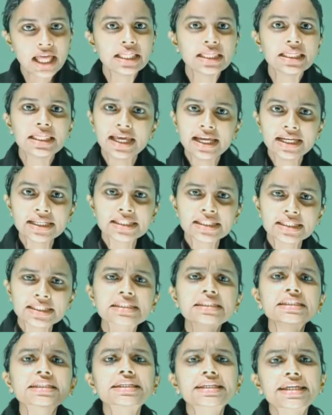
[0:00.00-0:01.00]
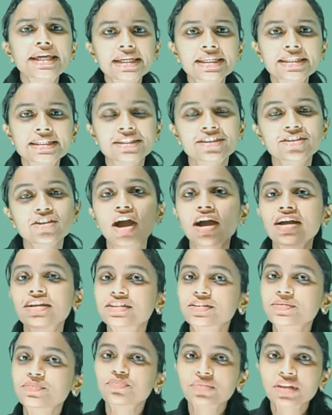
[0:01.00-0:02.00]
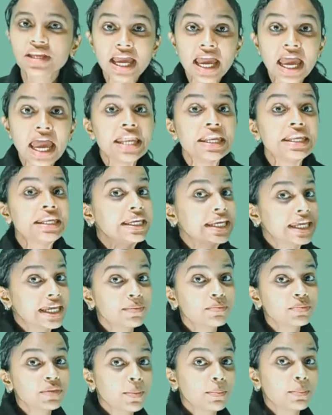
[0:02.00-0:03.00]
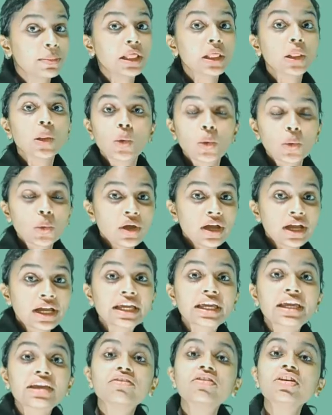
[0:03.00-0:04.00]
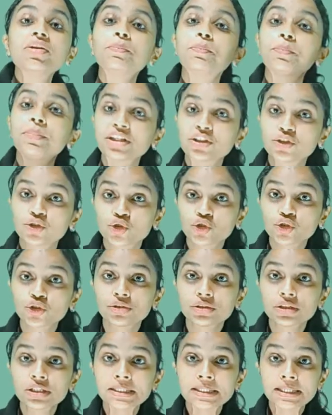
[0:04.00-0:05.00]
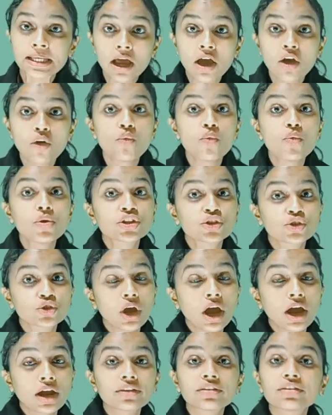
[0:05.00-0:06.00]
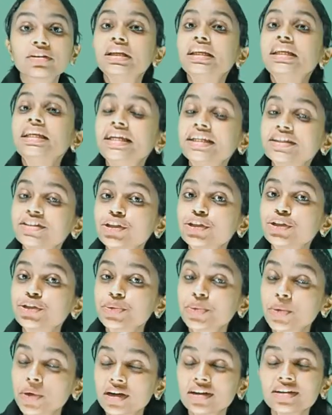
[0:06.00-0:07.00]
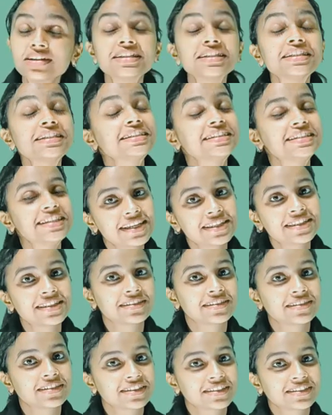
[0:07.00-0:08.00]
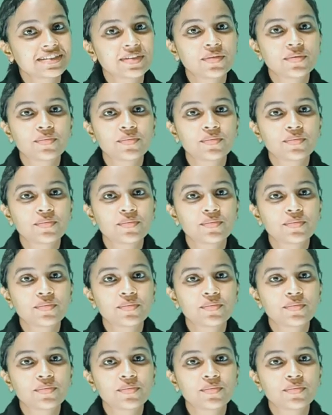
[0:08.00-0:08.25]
Let's kickstart. Name the below given pictures which are related to a desert.